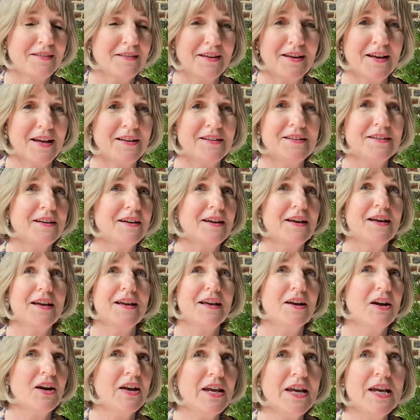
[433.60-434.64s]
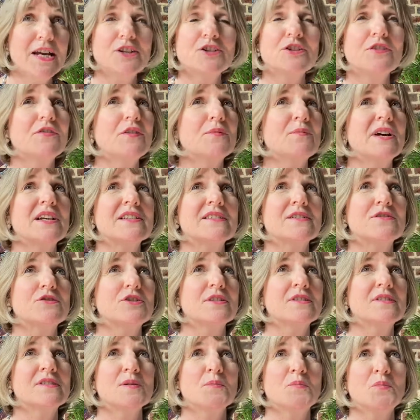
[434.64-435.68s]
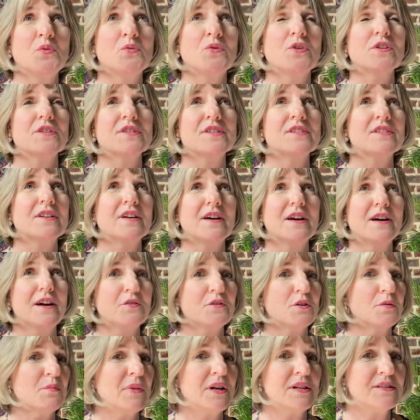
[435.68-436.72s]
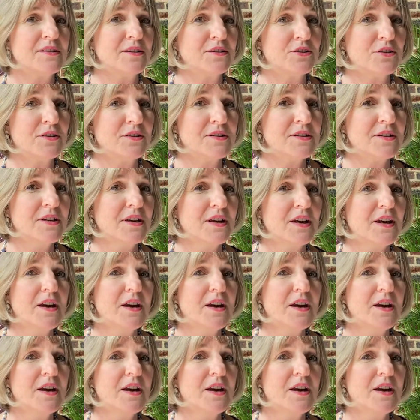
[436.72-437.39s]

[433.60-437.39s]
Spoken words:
and each of the messages supports other messages.